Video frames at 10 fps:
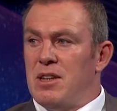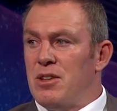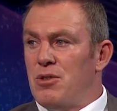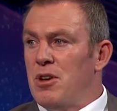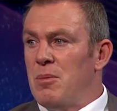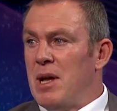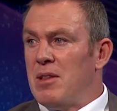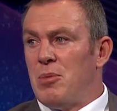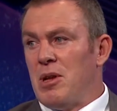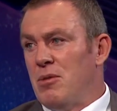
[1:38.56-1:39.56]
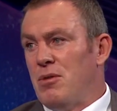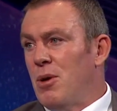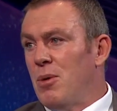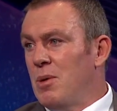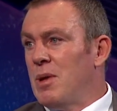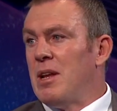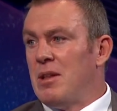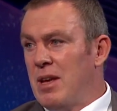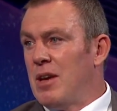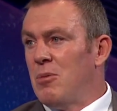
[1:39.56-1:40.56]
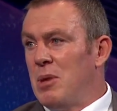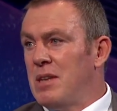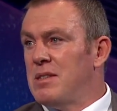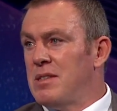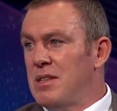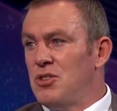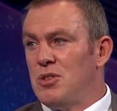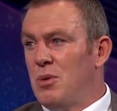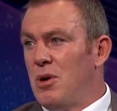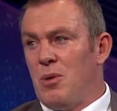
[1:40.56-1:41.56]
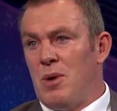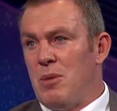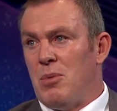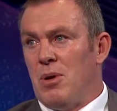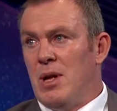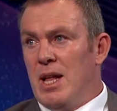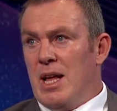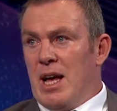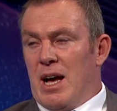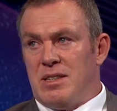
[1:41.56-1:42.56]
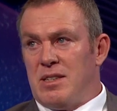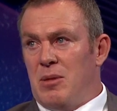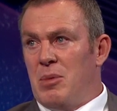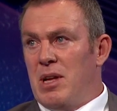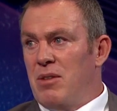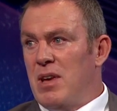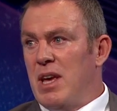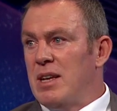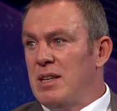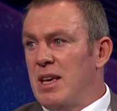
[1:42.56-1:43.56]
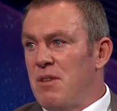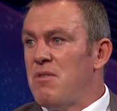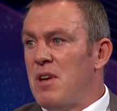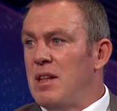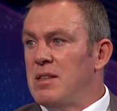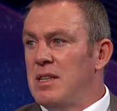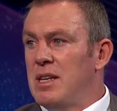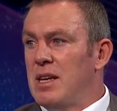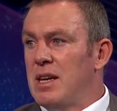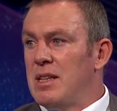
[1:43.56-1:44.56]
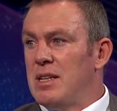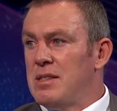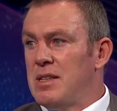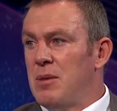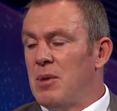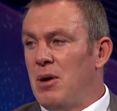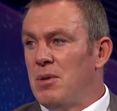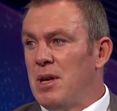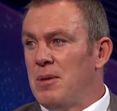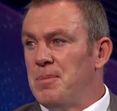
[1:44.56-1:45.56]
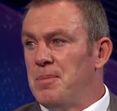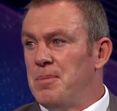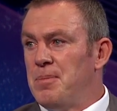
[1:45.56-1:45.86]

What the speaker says: he's not the right man to bring them forward, then I think it would be his decision to walk away. But I still believe he feels he can get this team going again.